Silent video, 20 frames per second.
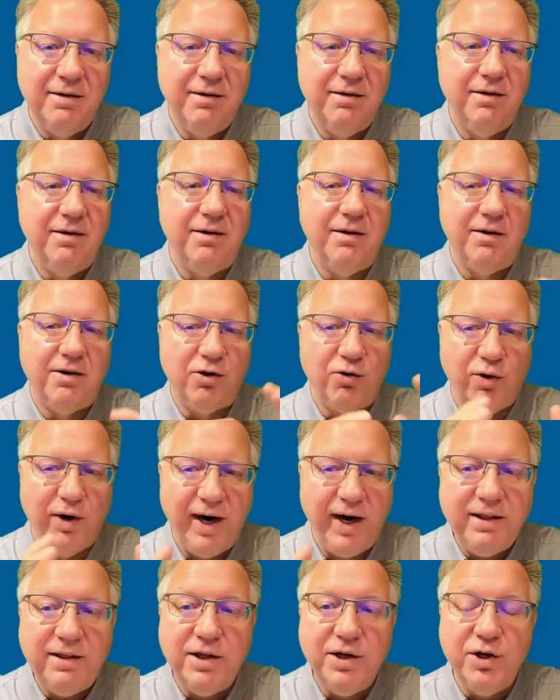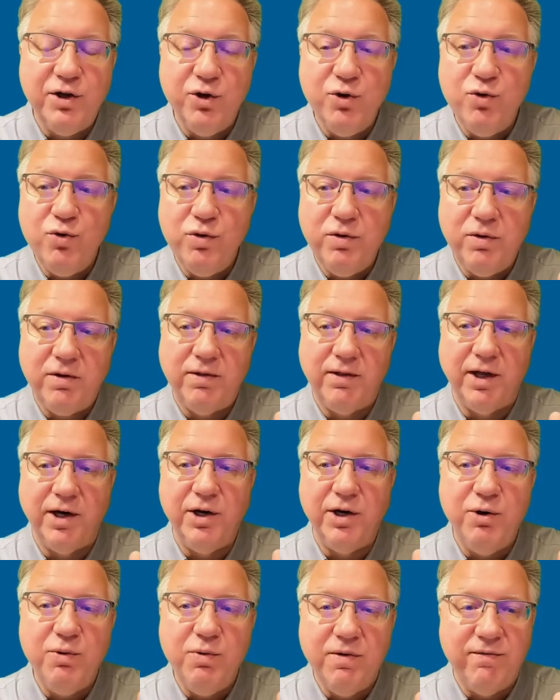create the
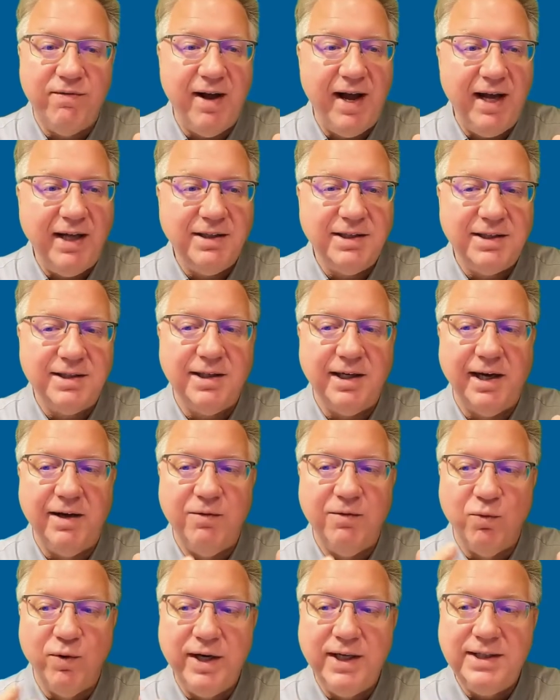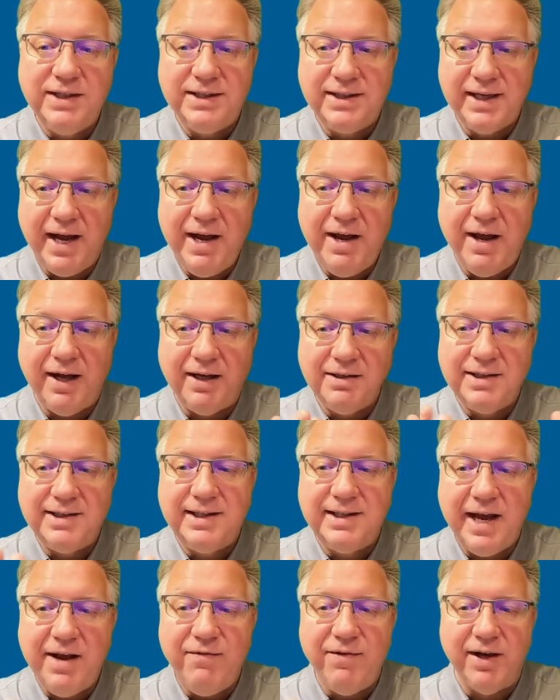new event, and
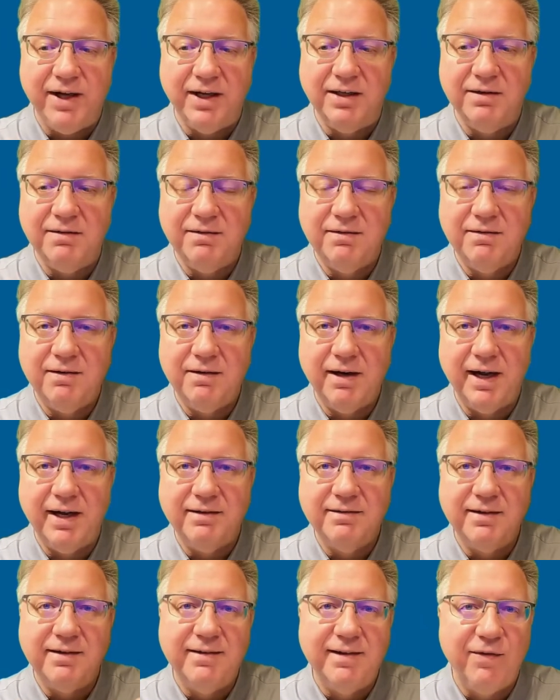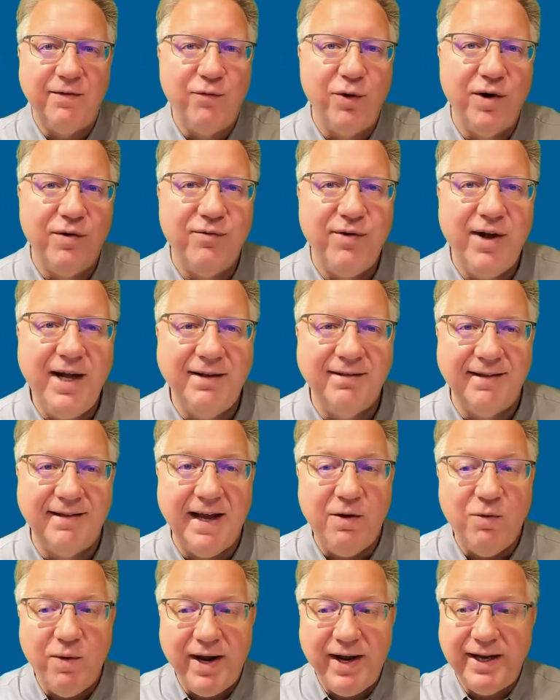save it as a different event. That
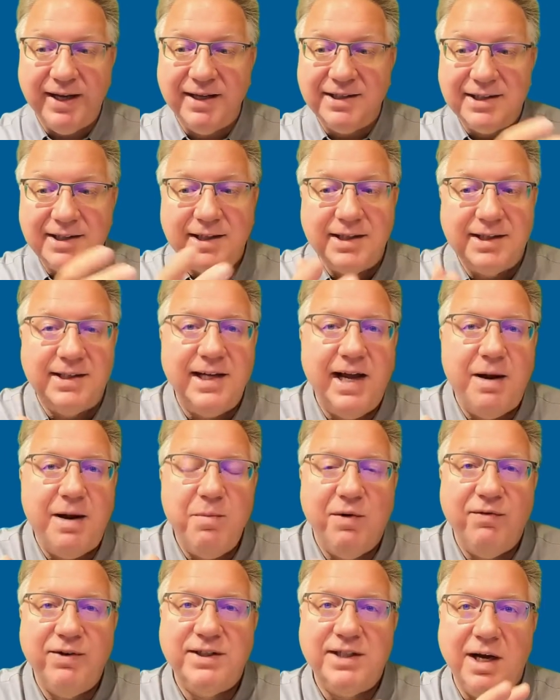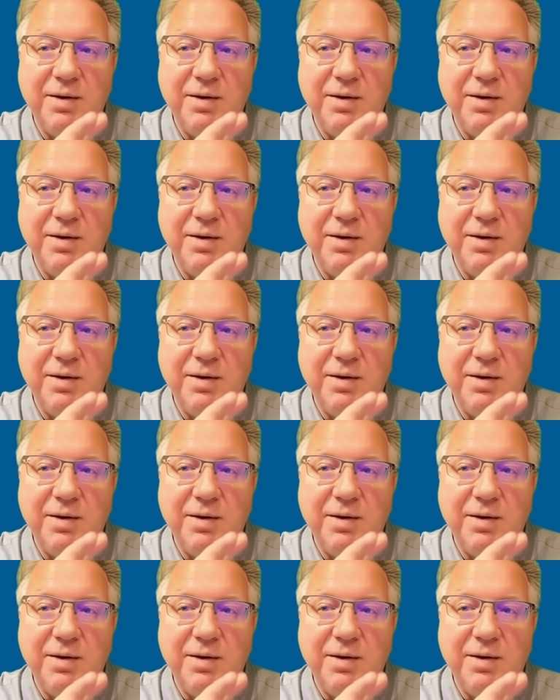way it's the same every time.